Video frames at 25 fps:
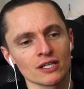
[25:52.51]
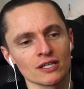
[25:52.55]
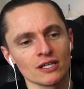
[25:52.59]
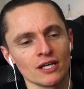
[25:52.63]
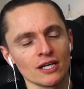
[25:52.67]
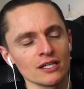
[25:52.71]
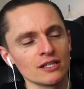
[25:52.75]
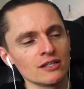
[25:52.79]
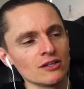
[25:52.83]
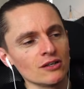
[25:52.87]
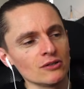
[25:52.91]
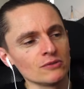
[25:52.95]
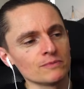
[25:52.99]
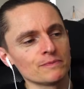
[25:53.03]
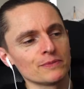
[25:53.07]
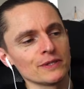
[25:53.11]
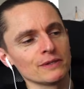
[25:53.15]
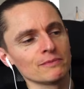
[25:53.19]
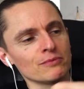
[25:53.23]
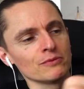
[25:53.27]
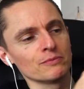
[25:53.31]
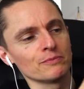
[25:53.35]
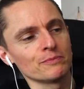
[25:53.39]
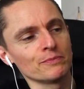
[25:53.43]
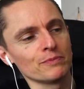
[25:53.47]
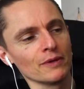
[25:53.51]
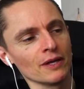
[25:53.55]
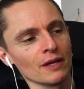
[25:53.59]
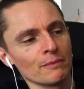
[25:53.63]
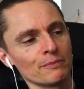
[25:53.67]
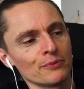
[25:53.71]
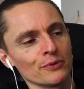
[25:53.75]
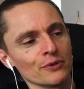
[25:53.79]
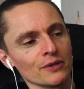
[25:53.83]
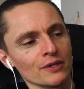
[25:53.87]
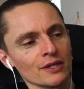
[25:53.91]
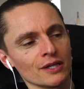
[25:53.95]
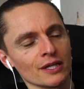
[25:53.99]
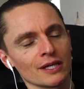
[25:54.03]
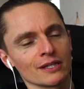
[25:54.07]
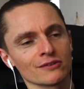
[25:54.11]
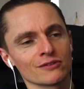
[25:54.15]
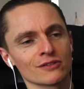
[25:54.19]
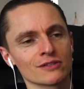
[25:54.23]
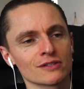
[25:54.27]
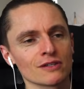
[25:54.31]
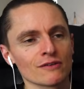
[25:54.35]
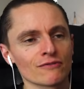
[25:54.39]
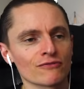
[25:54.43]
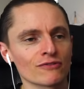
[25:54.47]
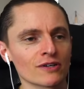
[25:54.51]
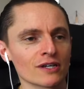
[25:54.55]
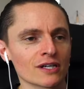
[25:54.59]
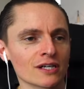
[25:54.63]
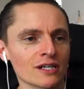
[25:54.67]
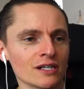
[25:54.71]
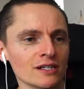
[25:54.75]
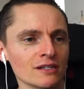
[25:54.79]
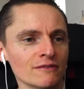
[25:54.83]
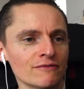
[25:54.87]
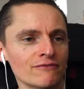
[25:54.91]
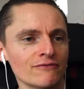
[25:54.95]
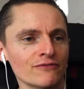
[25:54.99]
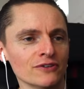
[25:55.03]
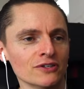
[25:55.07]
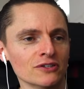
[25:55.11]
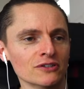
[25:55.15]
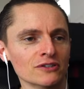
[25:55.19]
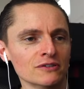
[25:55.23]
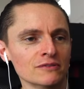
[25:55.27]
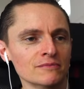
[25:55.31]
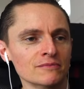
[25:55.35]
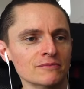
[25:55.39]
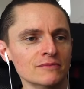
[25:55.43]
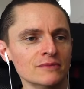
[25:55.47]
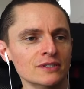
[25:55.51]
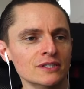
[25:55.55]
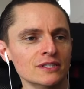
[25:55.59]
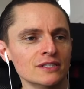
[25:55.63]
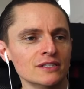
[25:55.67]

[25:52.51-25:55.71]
I know people put like the different colour film.